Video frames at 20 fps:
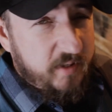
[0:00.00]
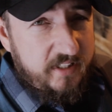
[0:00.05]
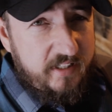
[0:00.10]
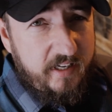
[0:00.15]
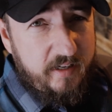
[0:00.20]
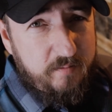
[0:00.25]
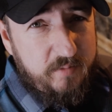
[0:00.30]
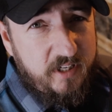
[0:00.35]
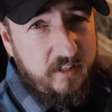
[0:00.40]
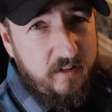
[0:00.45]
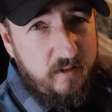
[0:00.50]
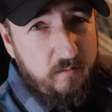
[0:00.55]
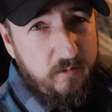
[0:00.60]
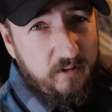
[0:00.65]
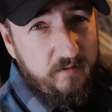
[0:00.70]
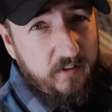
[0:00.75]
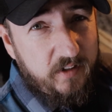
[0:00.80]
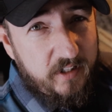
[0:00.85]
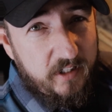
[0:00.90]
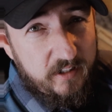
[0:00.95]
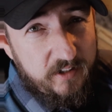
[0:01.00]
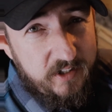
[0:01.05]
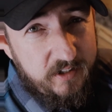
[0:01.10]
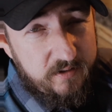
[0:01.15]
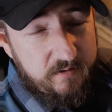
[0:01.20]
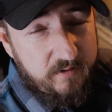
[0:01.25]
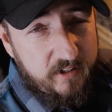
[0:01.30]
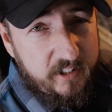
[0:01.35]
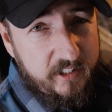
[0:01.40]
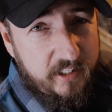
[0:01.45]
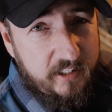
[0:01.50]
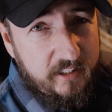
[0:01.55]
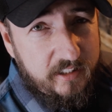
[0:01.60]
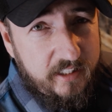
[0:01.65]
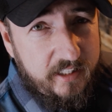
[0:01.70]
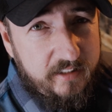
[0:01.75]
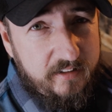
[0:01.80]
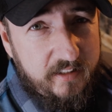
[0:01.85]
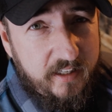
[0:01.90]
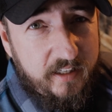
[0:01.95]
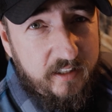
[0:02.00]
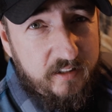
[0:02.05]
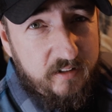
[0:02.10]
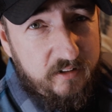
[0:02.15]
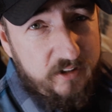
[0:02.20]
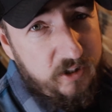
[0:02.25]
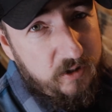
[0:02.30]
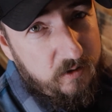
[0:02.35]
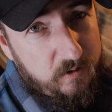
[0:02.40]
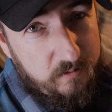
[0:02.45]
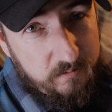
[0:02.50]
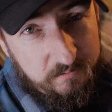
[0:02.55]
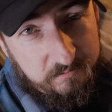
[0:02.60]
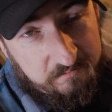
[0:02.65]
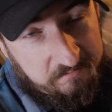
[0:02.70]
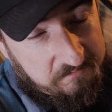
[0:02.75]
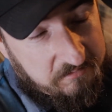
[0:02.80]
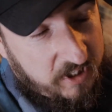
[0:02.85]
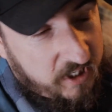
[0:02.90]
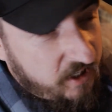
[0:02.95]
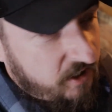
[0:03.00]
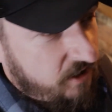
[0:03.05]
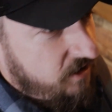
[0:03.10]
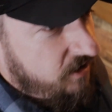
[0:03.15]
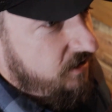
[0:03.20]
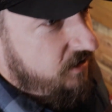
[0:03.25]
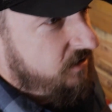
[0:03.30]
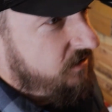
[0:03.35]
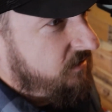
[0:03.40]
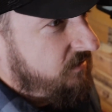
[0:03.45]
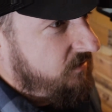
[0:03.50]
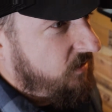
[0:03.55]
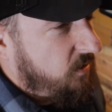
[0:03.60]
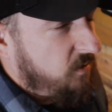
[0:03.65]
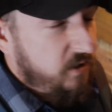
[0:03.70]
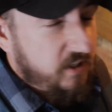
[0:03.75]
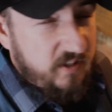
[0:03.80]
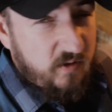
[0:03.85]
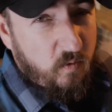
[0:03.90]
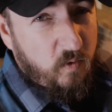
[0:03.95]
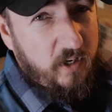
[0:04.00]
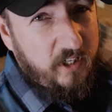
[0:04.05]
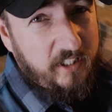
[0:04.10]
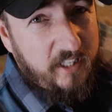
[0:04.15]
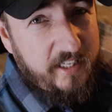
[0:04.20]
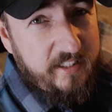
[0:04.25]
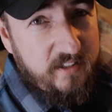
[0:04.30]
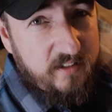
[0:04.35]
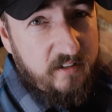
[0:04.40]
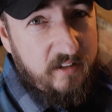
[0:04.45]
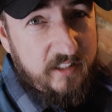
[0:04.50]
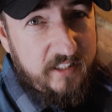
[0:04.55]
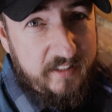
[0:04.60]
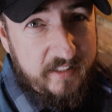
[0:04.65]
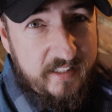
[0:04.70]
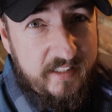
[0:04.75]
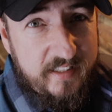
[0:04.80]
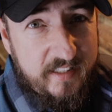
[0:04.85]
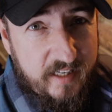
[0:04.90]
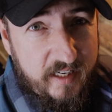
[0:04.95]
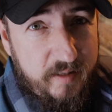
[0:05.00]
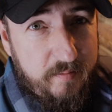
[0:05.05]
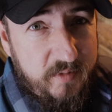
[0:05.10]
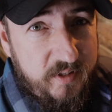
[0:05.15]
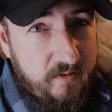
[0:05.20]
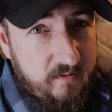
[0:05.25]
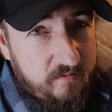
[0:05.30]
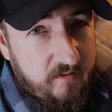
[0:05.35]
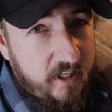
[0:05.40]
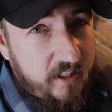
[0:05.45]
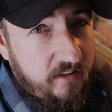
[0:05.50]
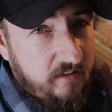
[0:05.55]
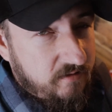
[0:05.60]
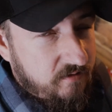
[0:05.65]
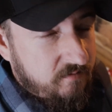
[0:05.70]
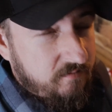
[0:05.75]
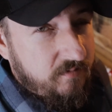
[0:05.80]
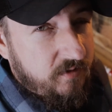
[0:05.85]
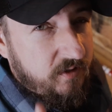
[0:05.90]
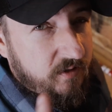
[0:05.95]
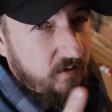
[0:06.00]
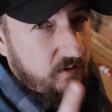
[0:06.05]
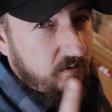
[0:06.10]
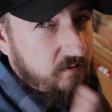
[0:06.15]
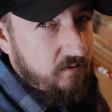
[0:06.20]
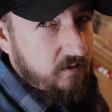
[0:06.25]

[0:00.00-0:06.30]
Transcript: the Sam's Club over there. She's really gonna like that, and you know, who doesn't want Lysol in these times, right? So,